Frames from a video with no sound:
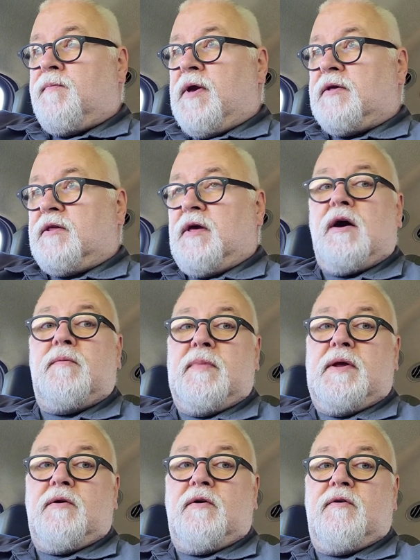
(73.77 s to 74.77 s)
basically
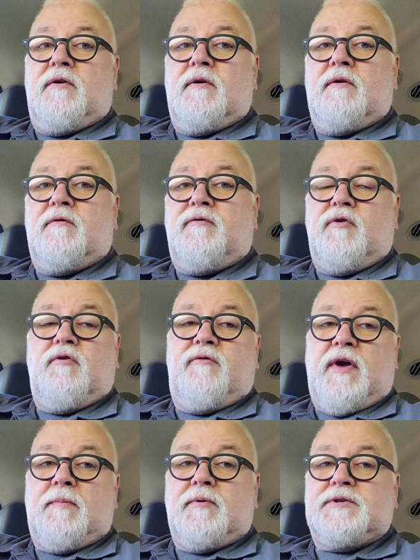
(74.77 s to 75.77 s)
unmetered
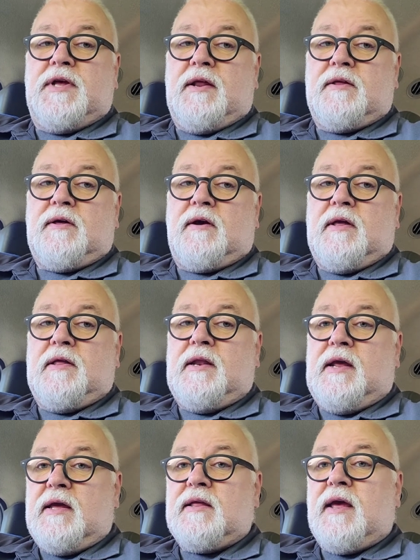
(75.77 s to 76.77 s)
fuel vapors getting sucked
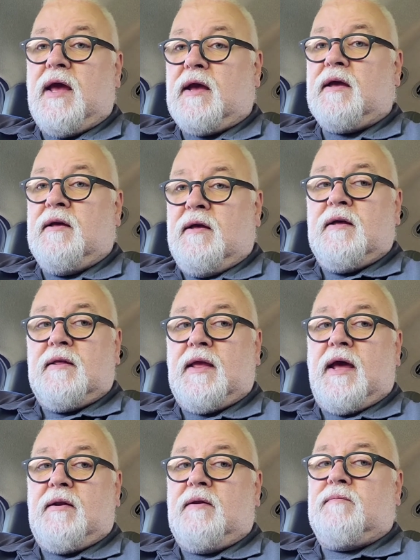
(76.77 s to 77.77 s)
into the intake,
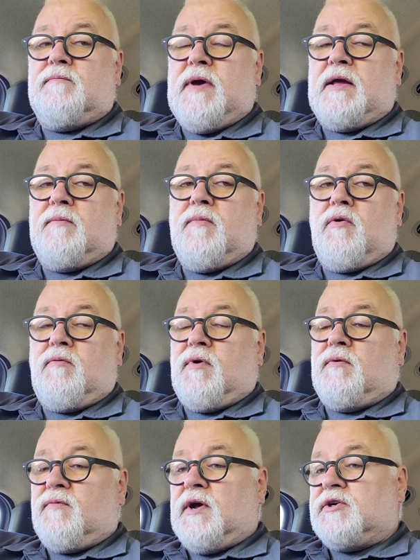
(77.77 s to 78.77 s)
that'll make the motor
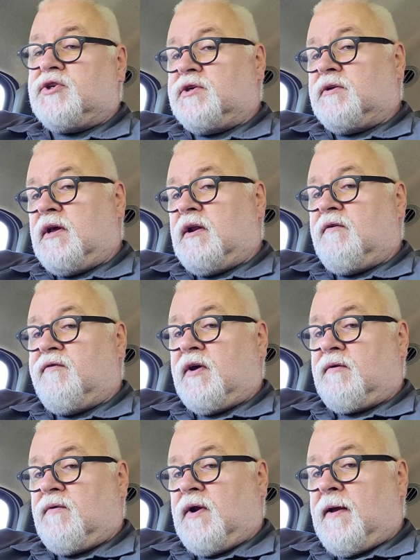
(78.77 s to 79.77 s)
run rich. That'll
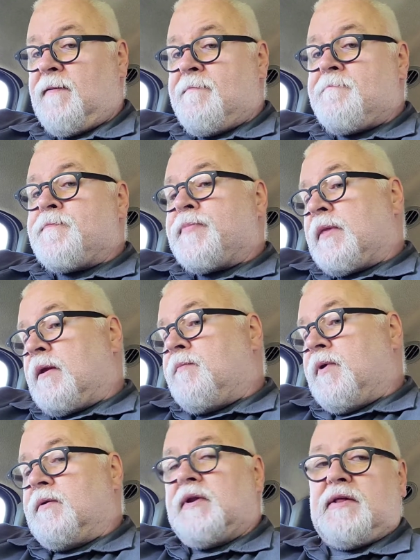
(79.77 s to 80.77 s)
affect running,
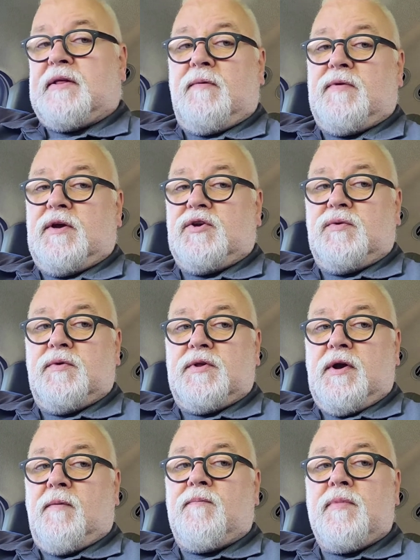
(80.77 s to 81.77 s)
but that's not what the issue
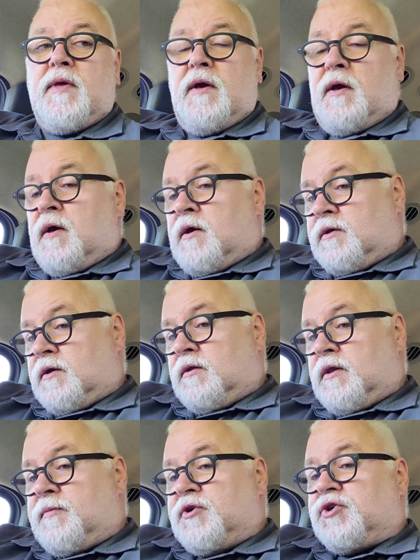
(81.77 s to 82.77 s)
is here.
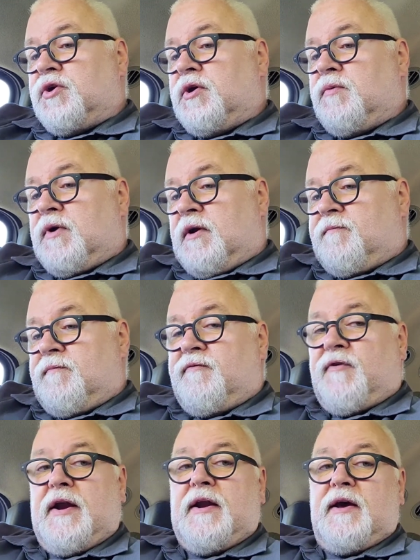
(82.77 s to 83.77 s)
So let me show you what I'm
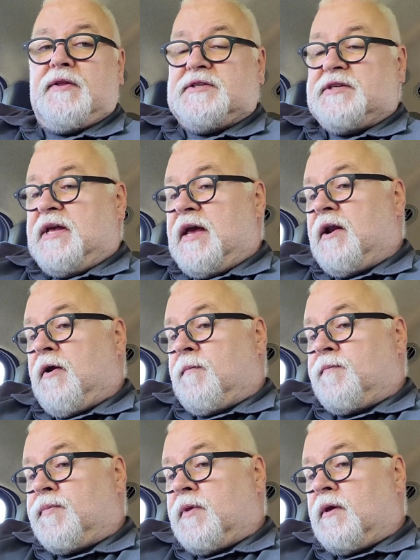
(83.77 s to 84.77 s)
finding on the
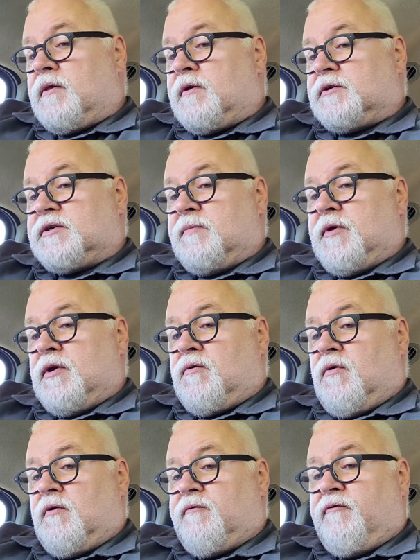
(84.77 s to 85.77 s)
scanner. There's something
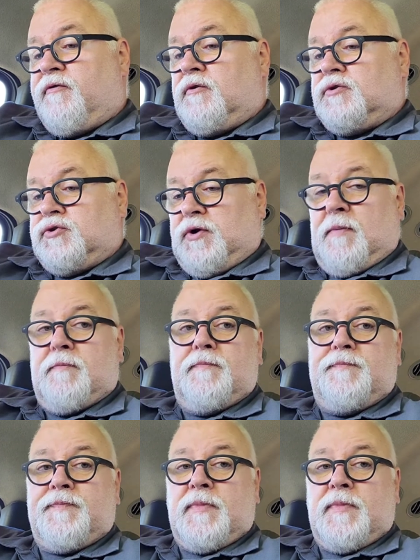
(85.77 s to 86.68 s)
called fuel trim.